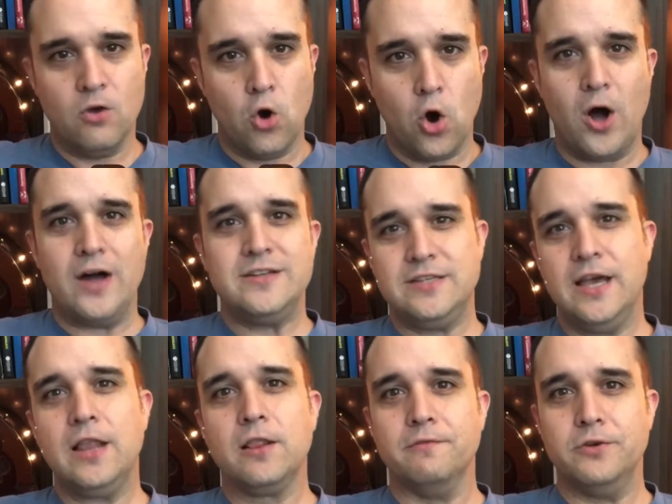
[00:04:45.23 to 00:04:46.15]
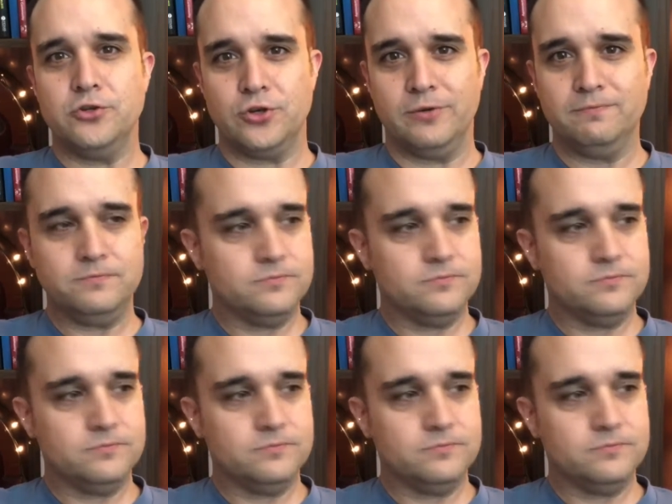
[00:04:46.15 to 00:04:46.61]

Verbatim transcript: on television,